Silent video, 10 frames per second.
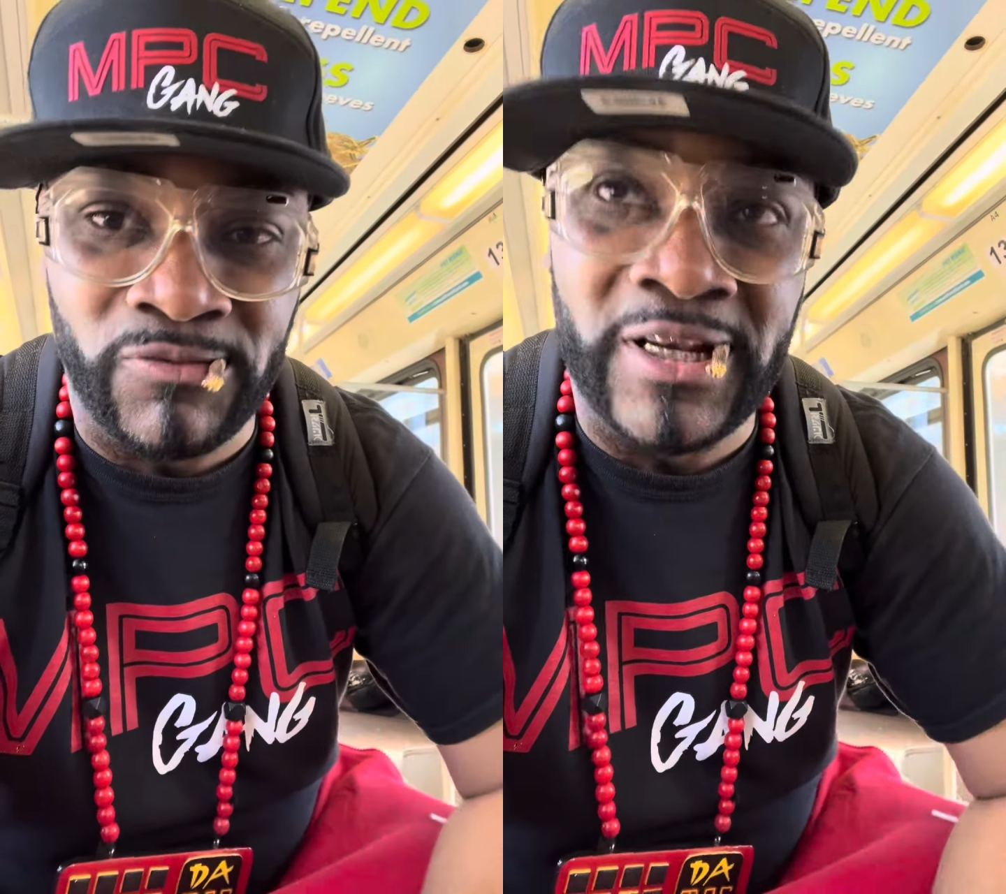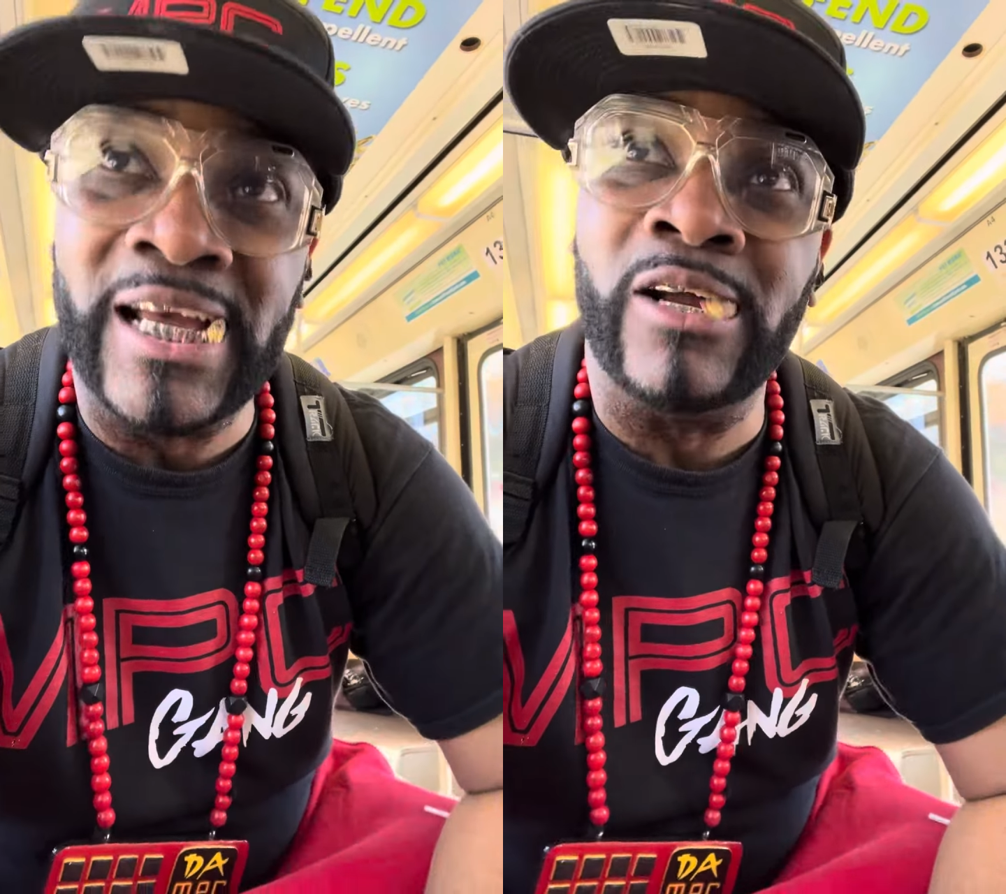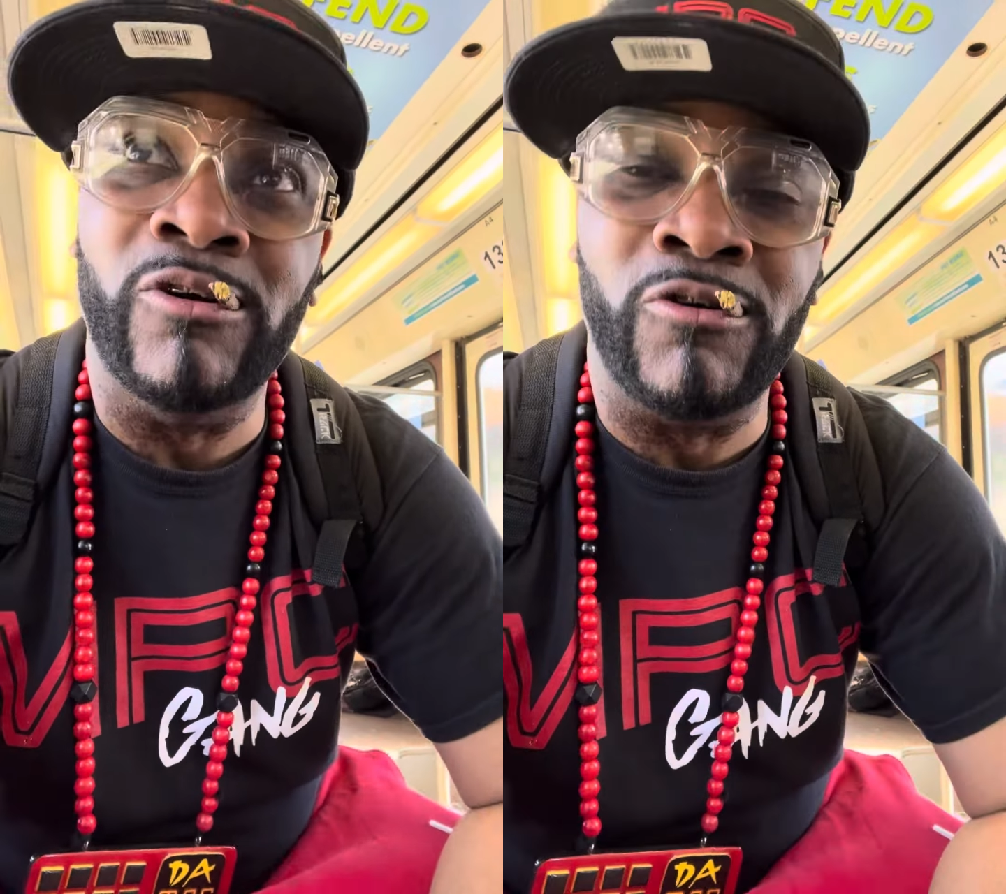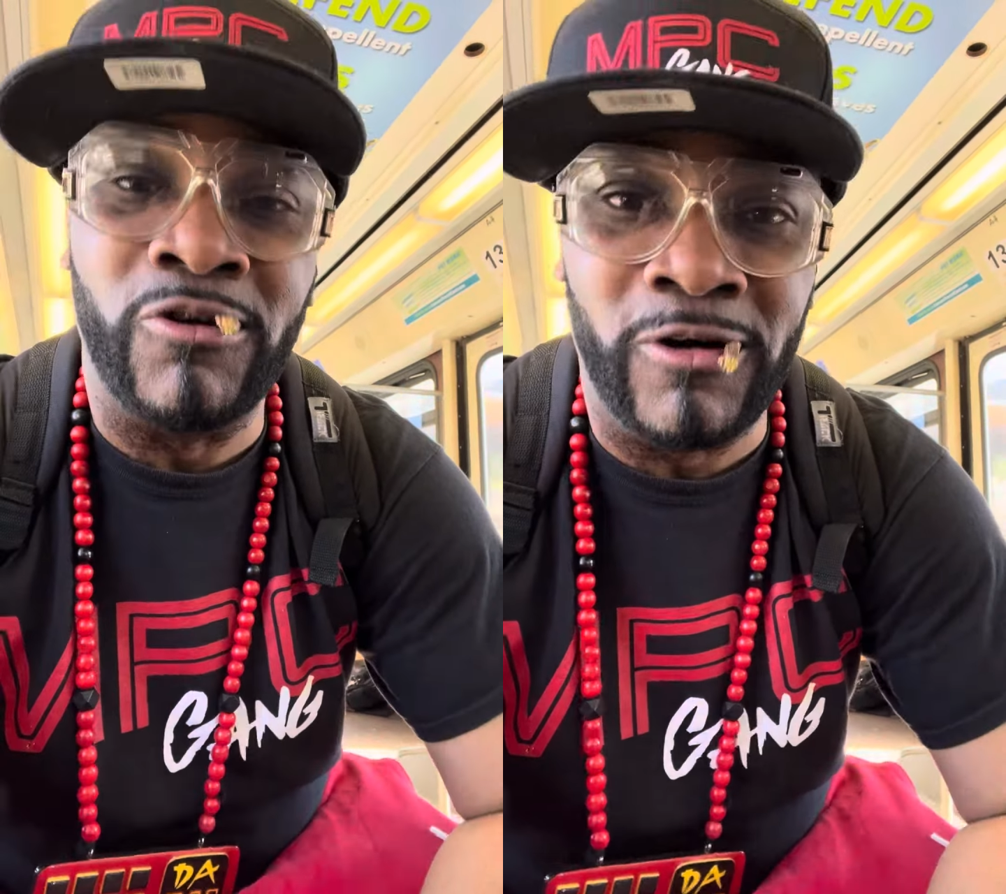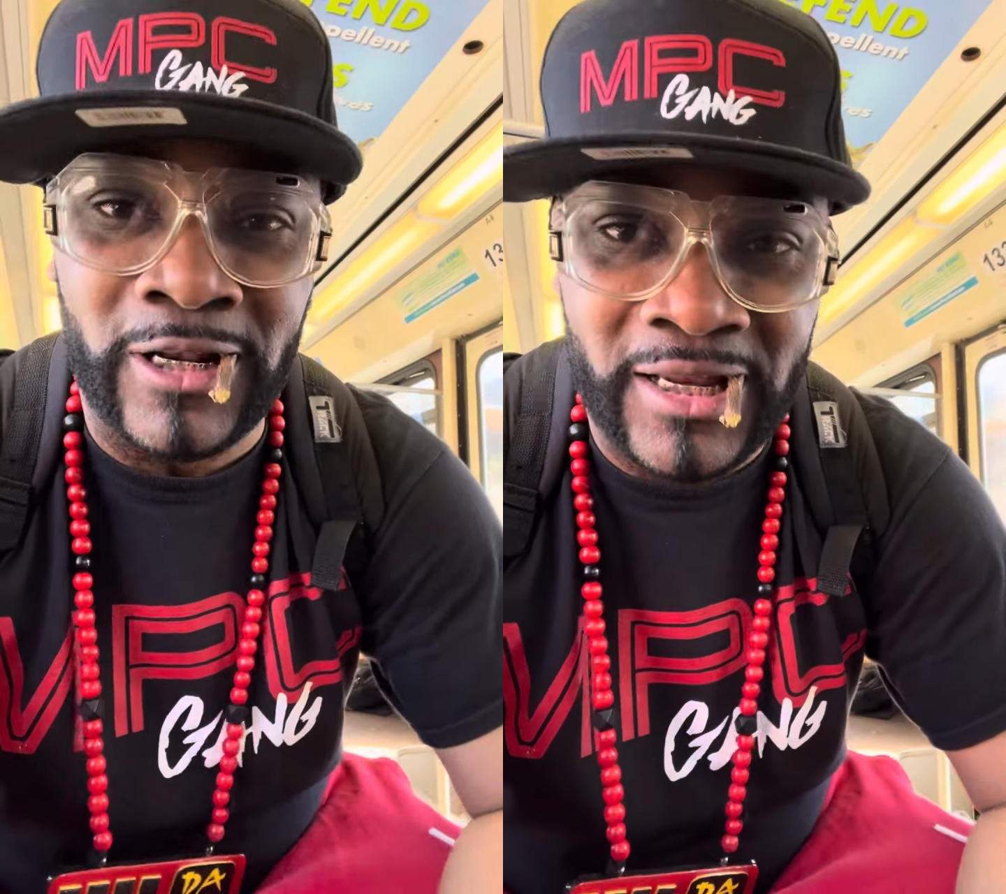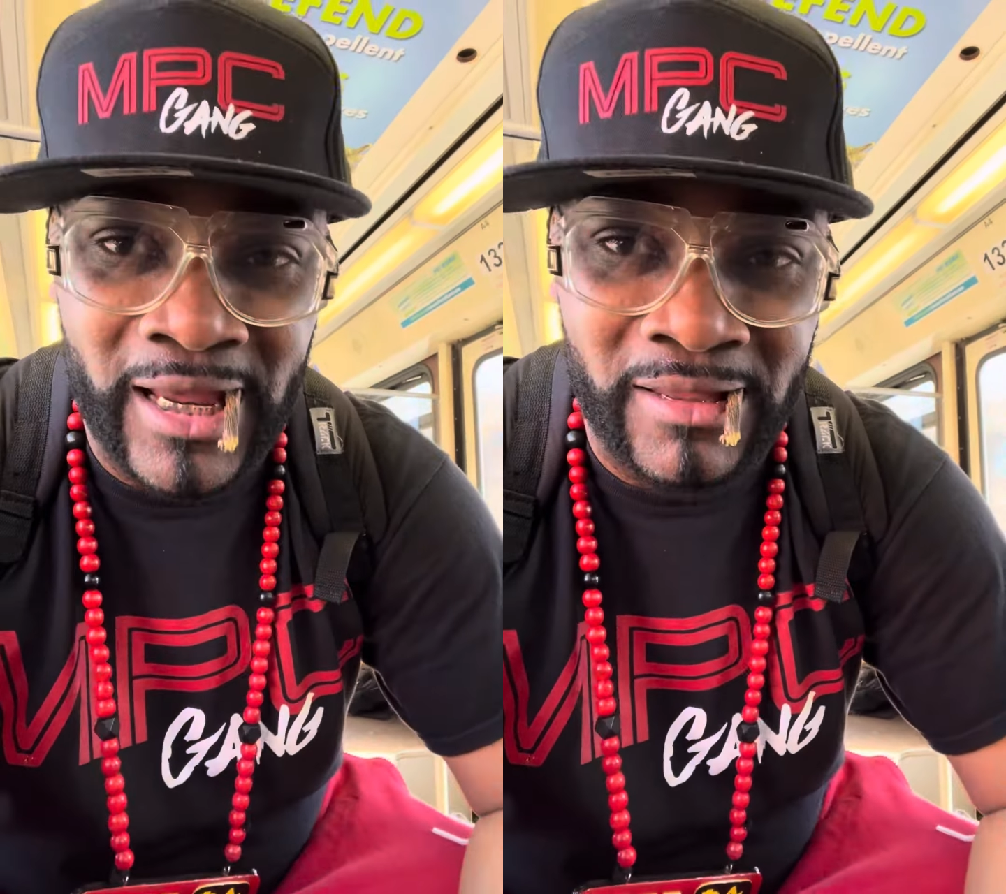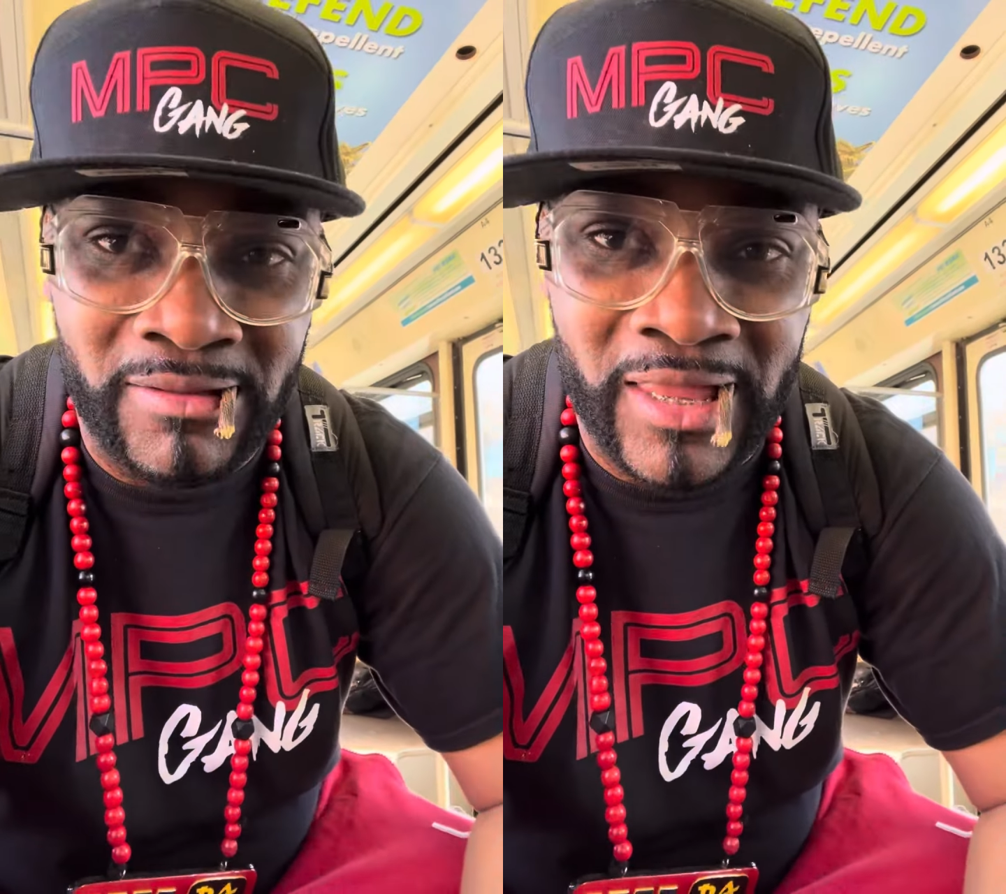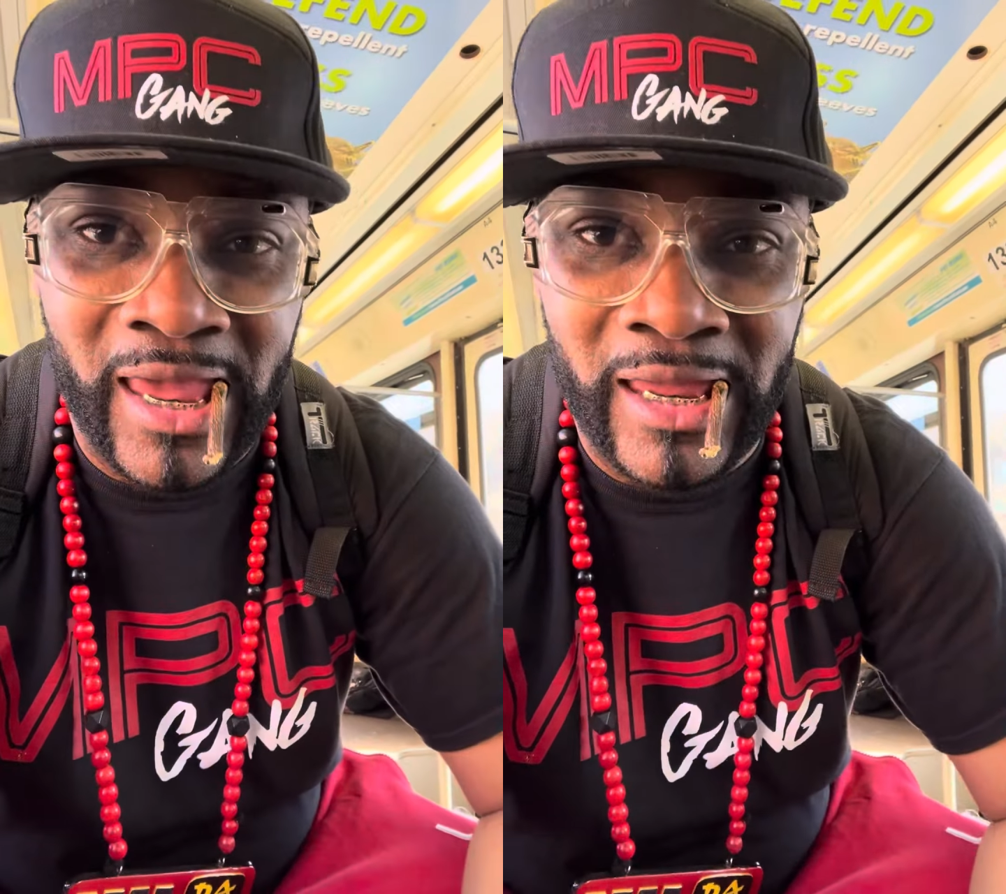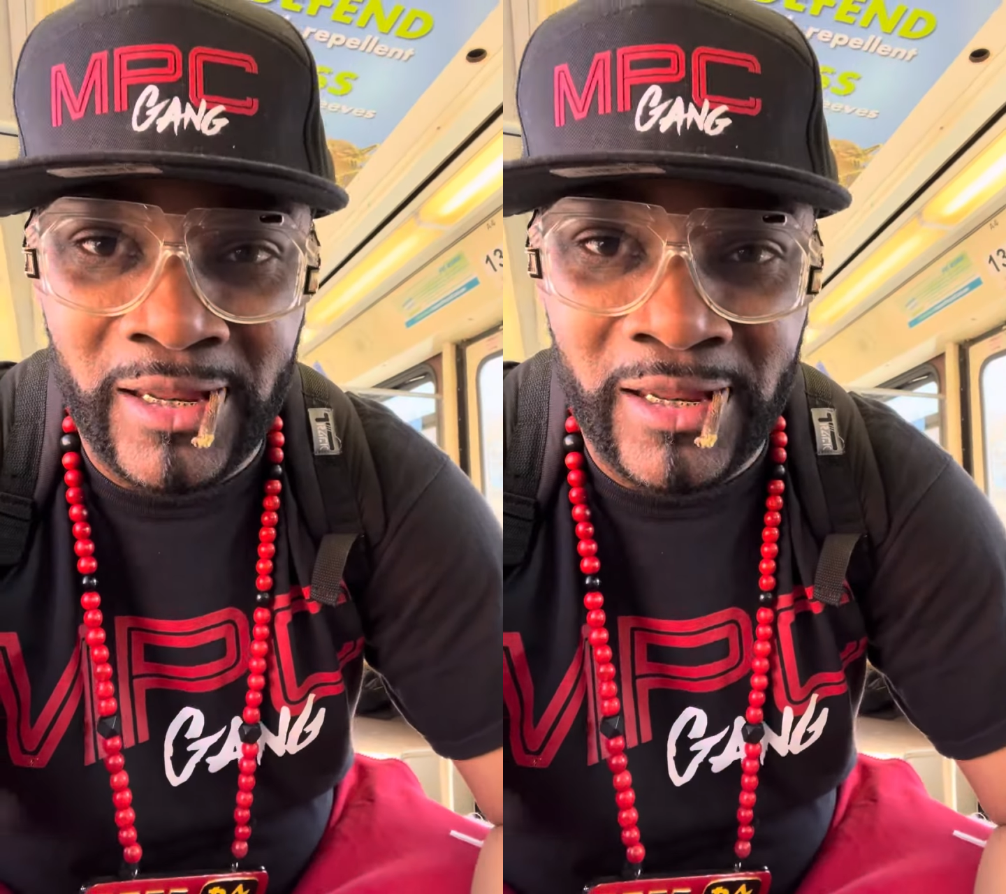We not gonna call it that thing